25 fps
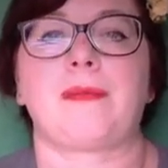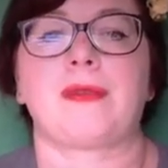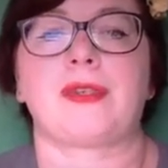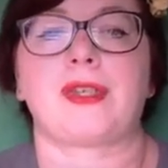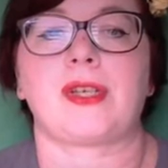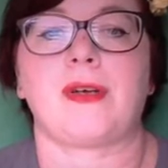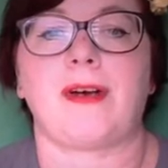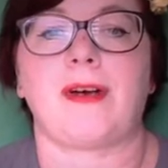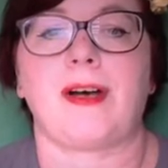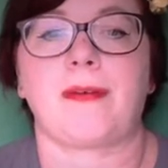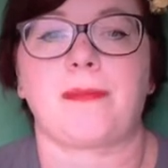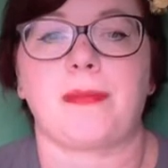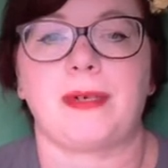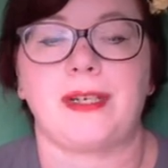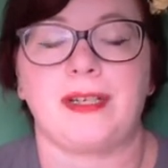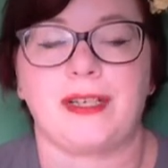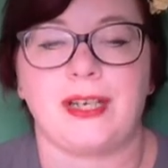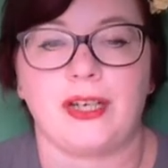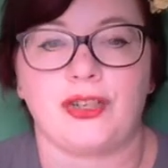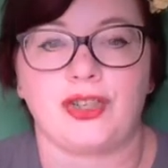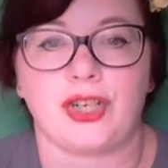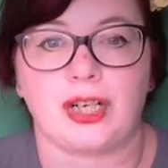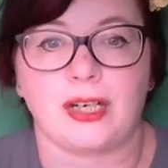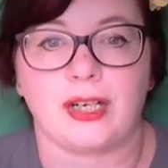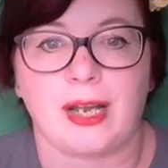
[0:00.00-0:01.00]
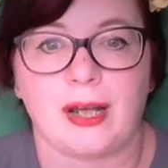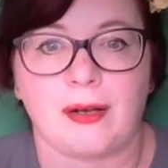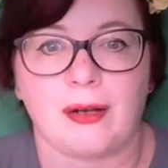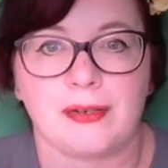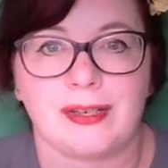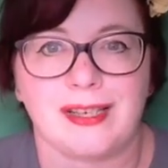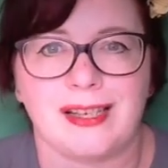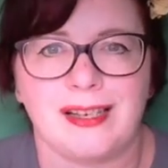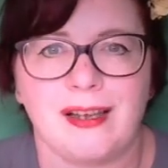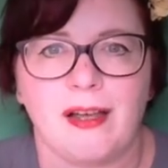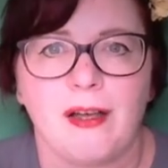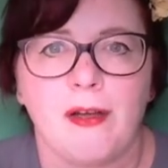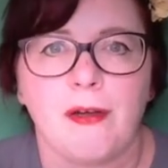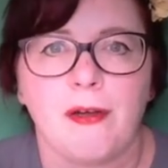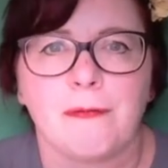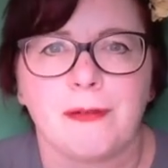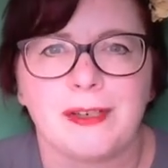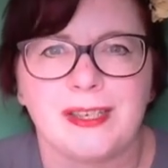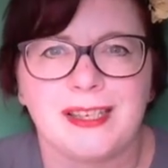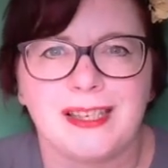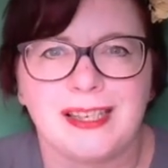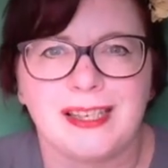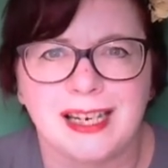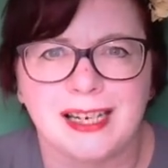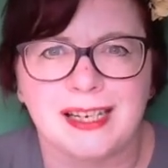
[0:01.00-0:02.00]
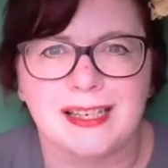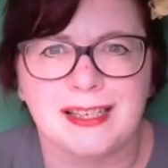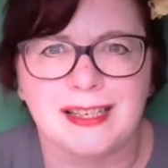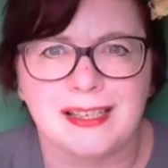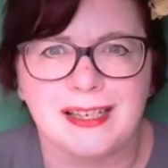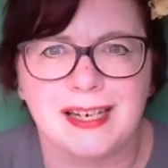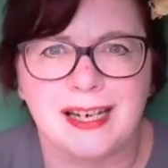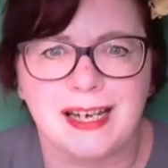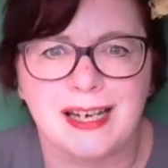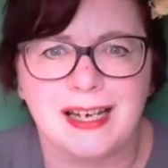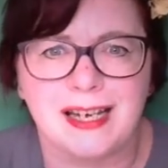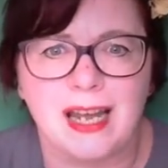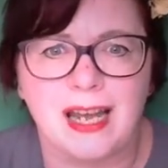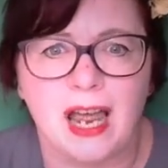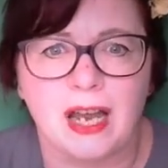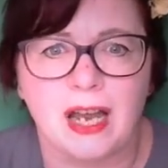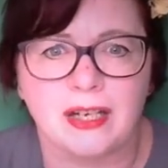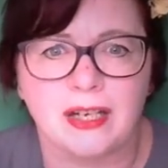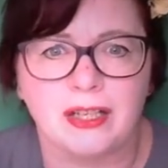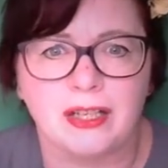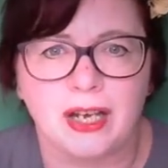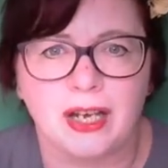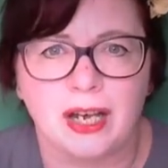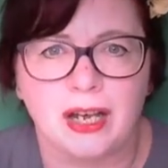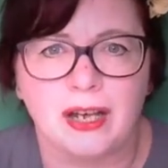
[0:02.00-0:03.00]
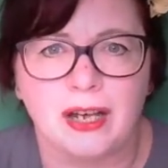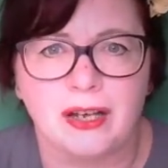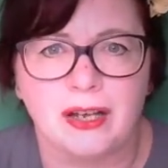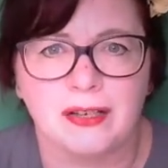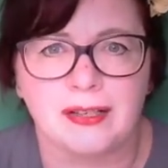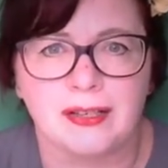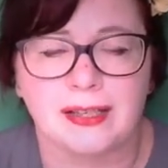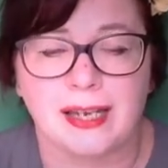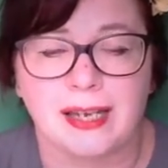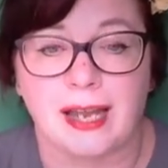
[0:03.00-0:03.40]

So I've been teaching now for 16 years.